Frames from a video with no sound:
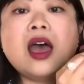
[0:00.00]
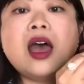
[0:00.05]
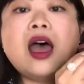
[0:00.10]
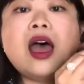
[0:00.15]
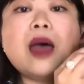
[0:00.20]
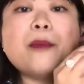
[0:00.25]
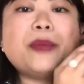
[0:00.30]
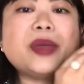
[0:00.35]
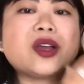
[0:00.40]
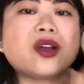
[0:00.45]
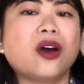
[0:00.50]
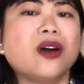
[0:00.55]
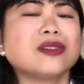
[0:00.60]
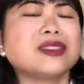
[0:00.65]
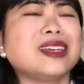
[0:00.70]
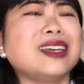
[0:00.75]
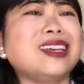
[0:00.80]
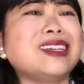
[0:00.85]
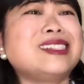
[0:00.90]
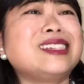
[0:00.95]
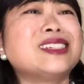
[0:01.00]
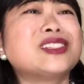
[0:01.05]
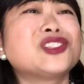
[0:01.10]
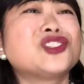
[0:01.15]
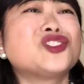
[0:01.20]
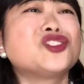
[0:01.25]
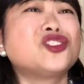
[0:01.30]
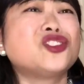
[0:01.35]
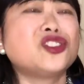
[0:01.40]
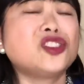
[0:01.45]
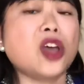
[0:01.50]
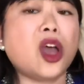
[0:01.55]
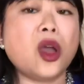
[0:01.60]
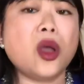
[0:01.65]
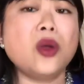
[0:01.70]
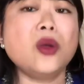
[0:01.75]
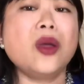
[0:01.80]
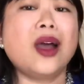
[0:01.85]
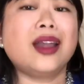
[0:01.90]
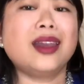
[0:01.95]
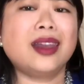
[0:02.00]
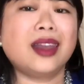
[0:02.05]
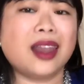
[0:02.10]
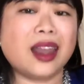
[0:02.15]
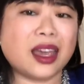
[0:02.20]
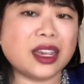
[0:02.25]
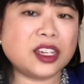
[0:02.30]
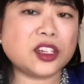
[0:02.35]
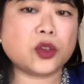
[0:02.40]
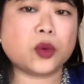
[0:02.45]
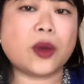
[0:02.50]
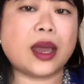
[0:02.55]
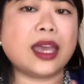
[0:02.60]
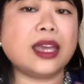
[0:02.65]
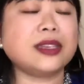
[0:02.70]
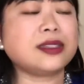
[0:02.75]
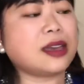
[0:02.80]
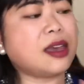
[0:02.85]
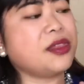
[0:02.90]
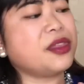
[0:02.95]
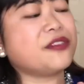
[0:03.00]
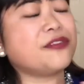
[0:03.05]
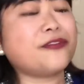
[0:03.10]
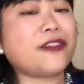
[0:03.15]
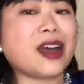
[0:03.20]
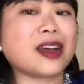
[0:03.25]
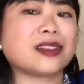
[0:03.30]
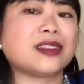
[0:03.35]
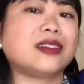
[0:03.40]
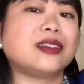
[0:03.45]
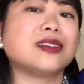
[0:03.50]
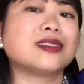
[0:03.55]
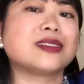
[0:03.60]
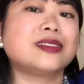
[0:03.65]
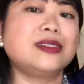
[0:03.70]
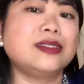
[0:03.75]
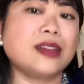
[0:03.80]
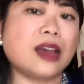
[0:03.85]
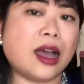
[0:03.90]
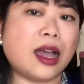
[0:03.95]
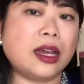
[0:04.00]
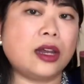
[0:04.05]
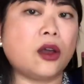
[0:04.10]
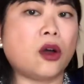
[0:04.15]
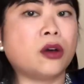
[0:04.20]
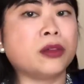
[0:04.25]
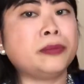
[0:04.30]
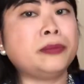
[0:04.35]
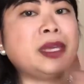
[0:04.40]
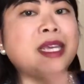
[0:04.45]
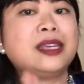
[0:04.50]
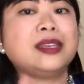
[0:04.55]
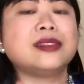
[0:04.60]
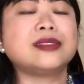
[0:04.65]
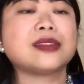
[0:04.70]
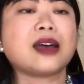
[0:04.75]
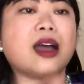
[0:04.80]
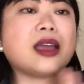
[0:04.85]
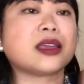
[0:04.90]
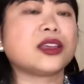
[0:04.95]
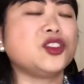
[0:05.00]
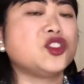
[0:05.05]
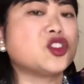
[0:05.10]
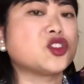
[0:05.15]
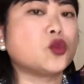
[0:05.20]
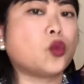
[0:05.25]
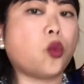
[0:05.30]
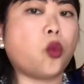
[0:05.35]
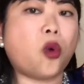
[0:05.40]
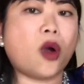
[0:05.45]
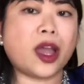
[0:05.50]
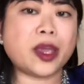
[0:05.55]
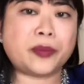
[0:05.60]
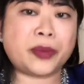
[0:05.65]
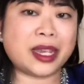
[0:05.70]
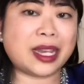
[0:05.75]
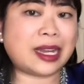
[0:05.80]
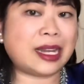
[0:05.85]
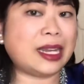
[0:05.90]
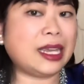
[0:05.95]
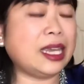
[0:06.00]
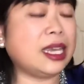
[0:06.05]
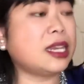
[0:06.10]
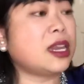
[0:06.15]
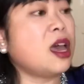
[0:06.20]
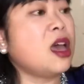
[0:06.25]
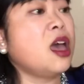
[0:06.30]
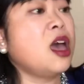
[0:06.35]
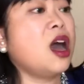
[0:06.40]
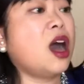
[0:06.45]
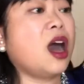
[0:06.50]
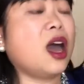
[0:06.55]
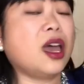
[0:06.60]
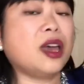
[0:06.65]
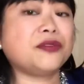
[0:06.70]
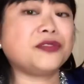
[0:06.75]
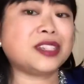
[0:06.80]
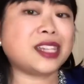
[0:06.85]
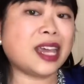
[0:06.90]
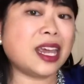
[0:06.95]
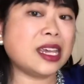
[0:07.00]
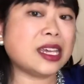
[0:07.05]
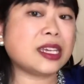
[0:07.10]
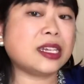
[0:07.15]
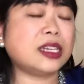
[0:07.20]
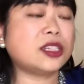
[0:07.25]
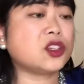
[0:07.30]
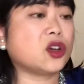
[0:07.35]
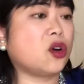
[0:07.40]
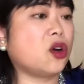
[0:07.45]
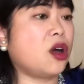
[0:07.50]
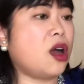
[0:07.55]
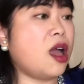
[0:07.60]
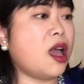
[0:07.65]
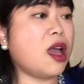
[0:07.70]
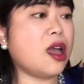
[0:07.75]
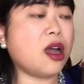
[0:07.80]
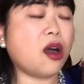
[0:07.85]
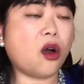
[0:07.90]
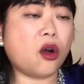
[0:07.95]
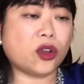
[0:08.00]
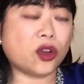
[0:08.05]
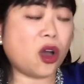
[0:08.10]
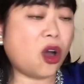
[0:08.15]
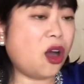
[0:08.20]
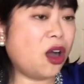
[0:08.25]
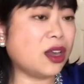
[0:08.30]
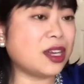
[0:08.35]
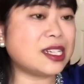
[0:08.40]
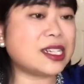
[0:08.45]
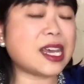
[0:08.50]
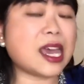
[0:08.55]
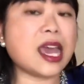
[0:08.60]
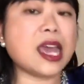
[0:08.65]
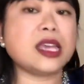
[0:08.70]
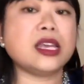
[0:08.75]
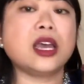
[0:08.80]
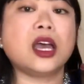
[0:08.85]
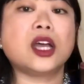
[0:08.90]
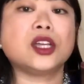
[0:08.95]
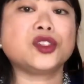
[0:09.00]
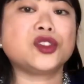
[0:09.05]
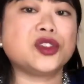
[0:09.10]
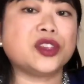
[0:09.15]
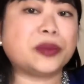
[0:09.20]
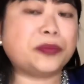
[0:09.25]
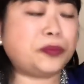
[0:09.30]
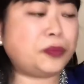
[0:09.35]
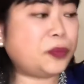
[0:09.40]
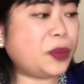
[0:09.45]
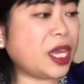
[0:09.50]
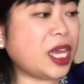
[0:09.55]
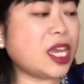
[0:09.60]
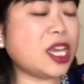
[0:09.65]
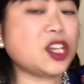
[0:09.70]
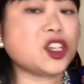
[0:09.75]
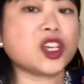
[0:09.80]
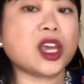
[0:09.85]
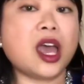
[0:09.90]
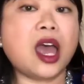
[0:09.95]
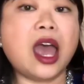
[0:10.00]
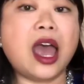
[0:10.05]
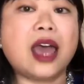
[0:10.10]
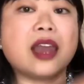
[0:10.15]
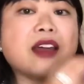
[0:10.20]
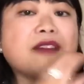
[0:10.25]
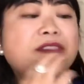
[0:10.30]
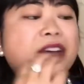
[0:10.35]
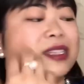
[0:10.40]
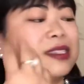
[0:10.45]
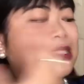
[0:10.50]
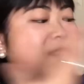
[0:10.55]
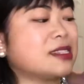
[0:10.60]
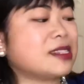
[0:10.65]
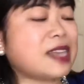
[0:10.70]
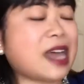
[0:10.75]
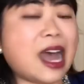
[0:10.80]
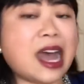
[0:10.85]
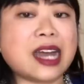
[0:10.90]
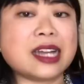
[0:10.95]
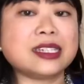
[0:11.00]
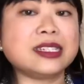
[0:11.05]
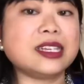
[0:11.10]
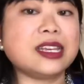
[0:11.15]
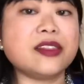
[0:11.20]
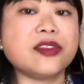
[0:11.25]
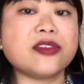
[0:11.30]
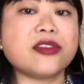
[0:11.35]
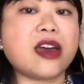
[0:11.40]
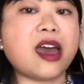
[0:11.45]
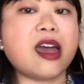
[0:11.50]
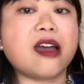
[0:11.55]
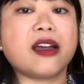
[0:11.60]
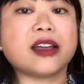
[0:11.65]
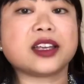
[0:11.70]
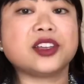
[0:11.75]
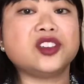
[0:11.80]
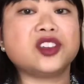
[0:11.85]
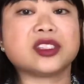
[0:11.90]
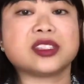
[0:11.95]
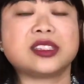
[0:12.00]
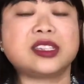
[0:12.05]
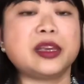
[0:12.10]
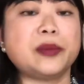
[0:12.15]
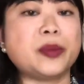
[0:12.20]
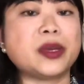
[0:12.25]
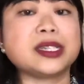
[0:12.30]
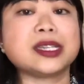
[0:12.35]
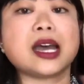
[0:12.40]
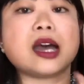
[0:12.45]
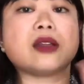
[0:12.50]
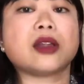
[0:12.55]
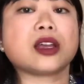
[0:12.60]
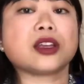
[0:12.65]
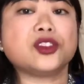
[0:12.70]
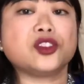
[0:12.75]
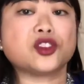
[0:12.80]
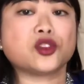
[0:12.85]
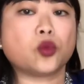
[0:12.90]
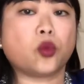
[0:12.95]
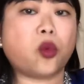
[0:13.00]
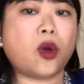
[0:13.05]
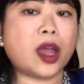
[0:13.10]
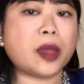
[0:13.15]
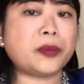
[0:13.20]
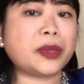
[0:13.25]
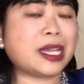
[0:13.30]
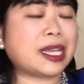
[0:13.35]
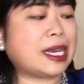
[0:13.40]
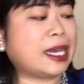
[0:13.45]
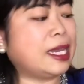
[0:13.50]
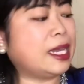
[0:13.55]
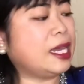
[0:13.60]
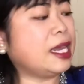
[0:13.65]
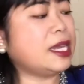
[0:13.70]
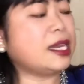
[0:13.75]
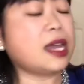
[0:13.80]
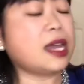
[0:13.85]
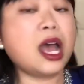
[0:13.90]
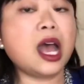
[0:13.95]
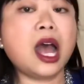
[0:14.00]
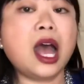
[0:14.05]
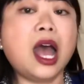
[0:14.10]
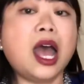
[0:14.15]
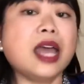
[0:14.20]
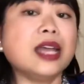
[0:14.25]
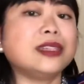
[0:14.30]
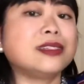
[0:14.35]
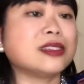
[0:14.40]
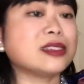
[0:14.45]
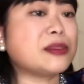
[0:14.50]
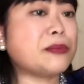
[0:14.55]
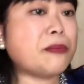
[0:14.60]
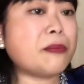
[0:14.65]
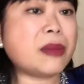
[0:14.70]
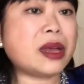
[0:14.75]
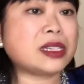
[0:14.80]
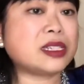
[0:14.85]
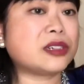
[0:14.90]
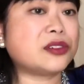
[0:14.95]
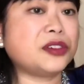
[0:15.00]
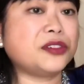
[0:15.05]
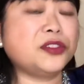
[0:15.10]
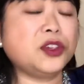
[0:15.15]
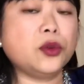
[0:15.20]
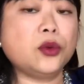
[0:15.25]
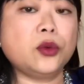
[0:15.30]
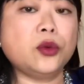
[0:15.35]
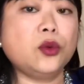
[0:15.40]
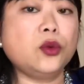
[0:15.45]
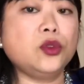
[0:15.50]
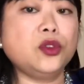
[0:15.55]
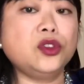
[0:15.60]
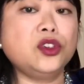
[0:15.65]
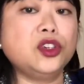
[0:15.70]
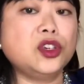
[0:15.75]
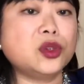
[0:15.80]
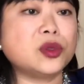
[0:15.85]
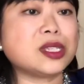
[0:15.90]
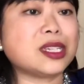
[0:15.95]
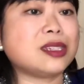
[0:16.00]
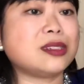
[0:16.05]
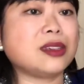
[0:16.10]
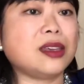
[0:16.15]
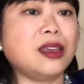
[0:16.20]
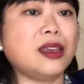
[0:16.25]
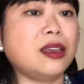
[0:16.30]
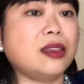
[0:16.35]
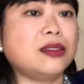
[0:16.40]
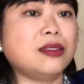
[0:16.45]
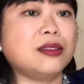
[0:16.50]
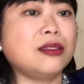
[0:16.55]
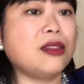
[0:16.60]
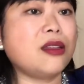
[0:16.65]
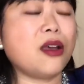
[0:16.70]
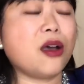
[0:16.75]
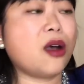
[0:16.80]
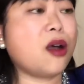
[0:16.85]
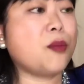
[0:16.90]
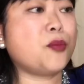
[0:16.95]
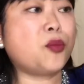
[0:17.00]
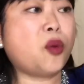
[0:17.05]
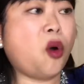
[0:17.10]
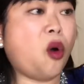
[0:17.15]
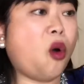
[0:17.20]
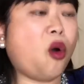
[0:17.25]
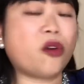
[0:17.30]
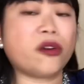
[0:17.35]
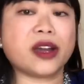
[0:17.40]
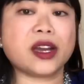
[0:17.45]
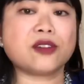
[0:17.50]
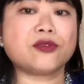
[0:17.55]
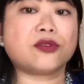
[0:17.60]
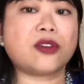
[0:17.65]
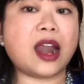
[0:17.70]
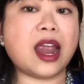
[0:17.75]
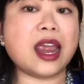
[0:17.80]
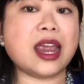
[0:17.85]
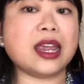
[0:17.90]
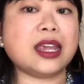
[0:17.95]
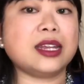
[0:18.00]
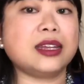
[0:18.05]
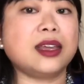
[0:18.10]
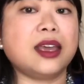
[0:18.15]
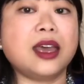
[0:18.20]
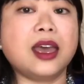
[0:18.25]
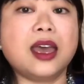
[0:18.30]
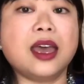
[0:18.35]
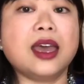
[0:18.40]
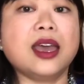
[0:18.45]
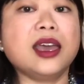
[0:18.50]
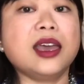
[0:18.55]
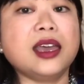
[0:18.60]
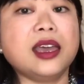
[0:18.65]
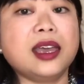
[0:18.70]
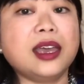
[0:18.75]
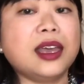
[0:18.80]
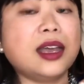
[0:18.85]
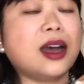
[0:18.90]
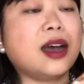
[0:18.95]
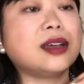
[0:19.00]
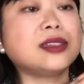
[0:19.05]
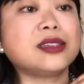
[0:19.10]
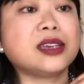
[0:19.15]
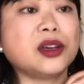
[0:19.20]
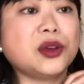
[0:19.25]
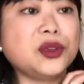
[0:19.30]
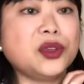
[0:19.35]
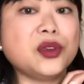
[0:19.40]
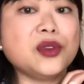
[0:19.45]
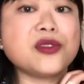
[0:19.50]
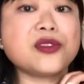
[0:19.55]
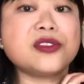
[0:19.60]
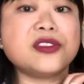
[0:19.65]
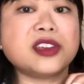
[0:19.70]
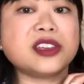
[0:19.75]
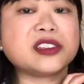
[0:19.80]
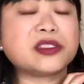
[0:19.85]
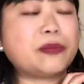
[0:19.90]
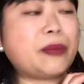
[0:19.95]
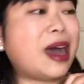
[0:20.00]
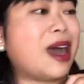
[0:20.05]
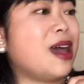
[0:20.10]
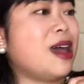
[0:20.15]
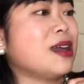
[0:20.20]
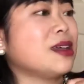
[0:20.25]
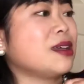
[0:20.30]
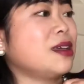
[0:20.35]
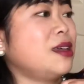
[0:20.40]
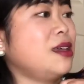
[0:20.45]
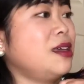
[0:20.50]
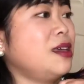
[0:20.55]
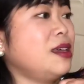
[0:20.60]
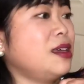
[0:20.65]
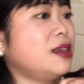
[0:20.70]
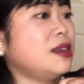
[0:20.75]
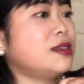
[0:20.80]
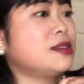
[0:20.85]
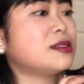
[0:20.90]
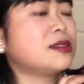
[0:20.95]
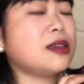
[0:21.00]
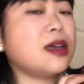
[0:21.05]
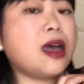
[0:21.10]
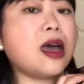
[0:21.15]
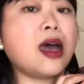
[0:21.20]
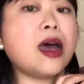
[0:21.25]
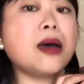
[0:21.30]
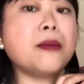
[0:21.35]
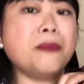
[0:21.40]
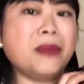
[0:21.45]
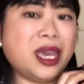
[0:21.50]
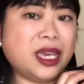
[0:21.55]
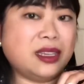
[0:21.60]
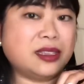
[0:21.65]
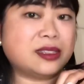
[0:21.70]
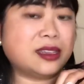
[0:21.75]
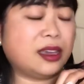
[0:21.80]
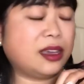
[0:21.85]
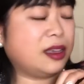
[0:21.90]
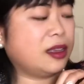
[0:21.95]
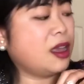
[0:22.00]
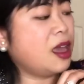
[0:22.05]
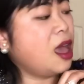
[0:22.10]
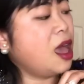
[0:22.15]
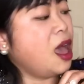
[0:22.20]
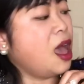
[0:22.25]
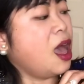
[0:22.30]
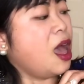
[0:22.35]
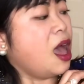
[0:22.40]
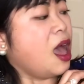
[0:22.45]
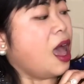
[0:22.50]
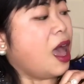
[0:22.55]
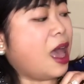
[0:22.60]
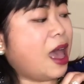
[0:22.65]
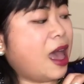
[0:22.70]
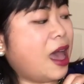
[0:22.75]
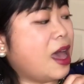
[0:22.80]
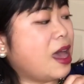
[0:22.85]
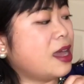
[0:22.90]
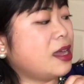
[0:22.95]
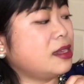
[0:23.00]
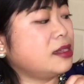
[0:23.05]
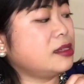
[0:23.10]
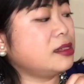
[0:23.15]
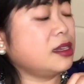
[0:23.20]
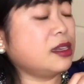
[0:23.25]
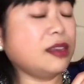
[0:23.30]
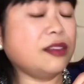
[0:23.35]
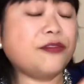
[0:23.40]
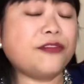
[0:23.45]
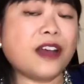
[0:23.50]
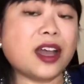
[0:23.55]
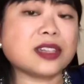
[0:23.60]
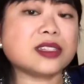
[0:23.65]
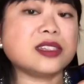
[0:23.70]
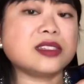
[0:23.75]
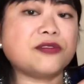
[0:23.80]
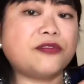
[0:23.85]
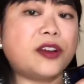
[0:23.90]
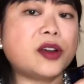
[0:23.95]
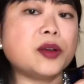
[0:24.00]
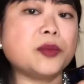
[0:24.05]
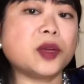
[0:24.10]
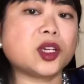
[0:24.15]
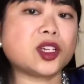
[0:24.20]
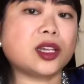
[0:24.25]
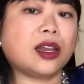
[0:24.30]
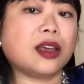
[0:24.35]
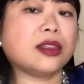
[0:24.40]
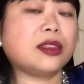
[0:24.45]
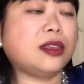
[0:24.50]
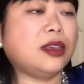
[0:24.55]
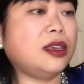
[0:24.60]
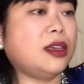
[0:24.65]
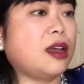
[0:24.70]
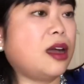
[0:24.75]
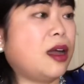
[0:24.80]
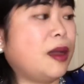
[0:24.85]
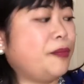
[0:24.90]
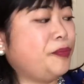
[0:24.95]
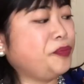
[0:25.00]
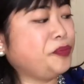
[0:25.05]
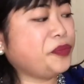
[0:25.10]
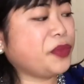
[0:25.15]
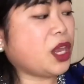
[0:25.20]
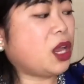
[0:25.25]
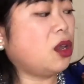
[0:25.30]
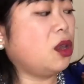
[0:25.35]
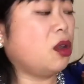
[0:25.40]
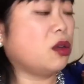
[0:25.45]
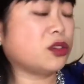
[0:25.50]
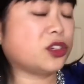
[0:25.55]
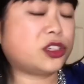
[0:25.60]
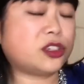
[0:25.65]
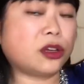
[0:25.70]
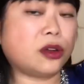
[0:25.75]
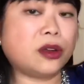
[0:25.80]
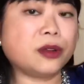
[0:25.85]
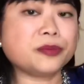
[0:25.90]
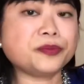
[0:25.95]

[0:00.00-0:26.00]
because it is so lightweight, and the fact that it's nylon means I can just wipe it clean. I have taken it on holiday to the beach and I've had sand in there. I can just tip it out, I can just wipe it clean. It doesn't matter if you use it in pouring rain. I tell you, this bag is amazing. And in fact, it's very much like the Longchamp